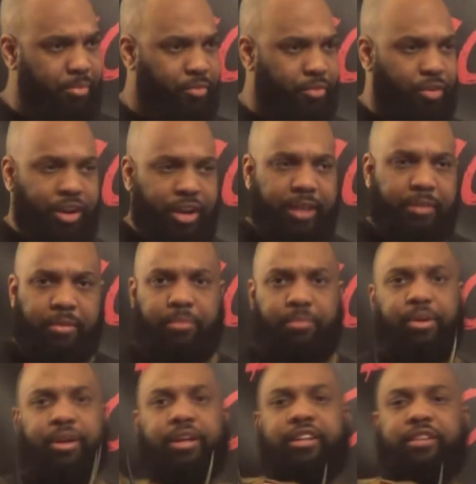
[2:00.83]
Freddy
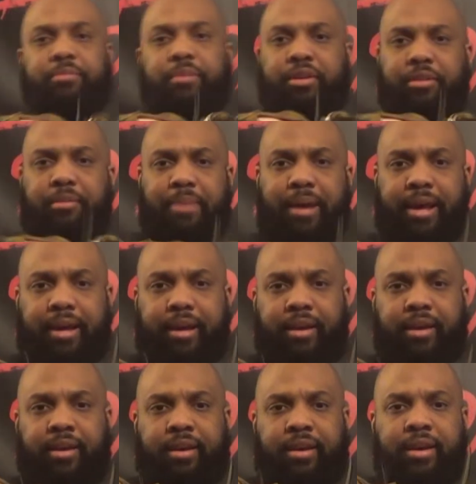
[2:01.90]
bring his mother back
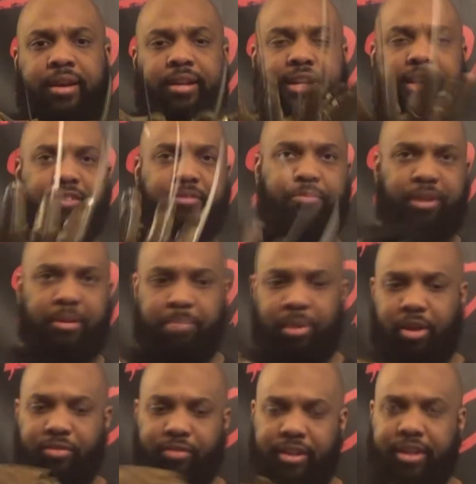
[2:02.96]
to give
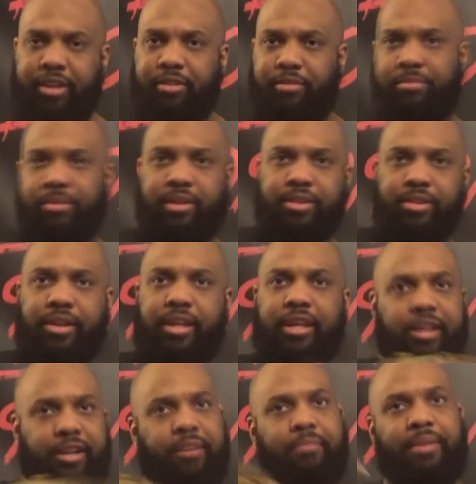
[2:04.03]
rebirth to him so he
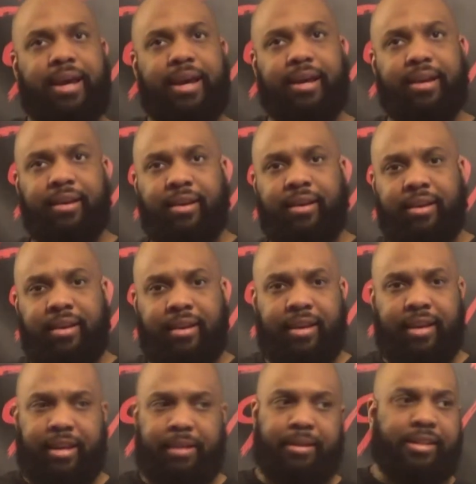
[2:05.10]
can come back.
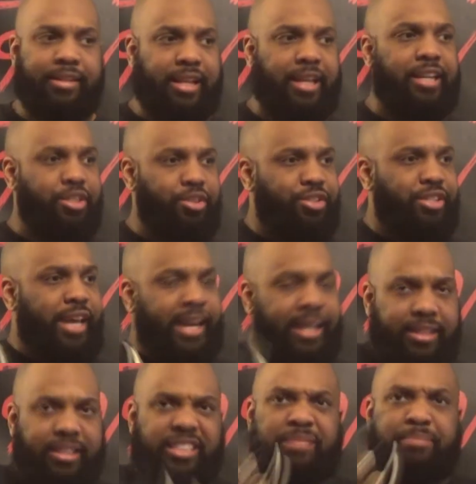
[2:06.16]
And this time he's using
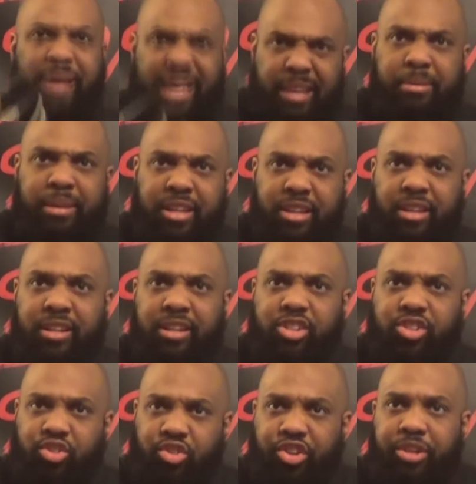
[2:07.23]
Alice's baby
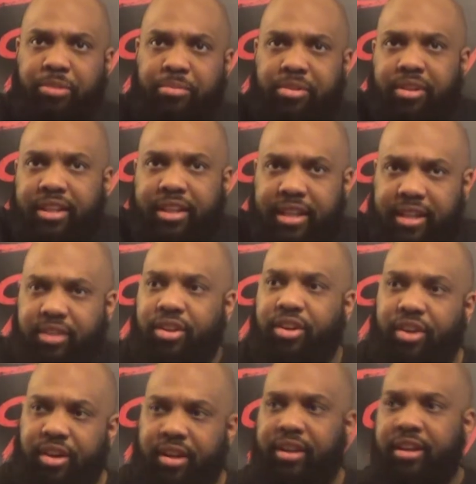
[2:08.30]
dreams to get to
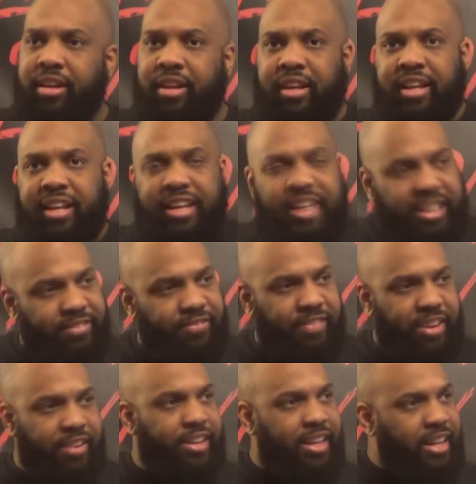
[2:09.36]
her, and
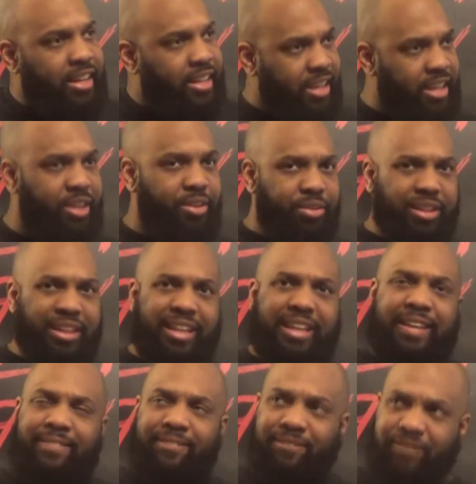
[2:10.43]
every time he kills,
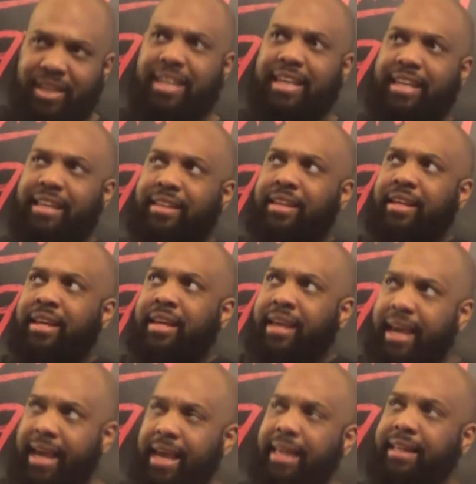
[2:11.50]
he feeds
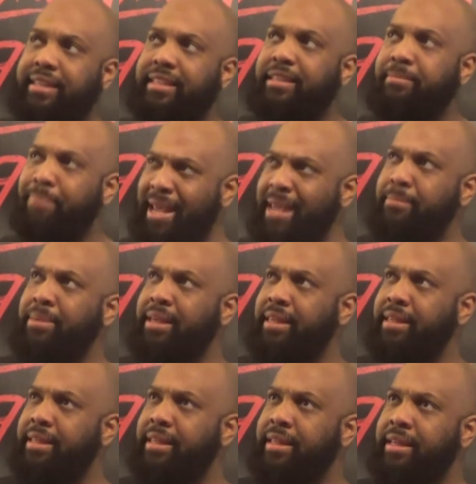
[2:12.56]
Alice's
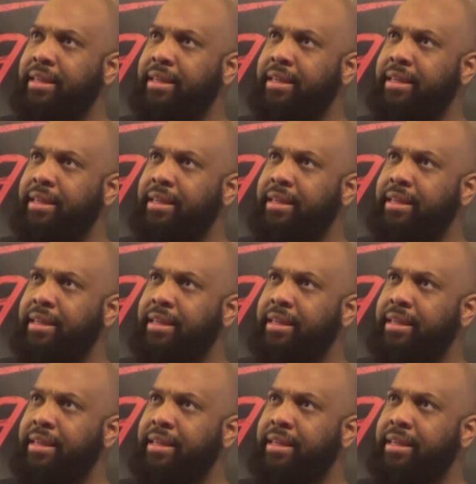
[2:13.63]
babies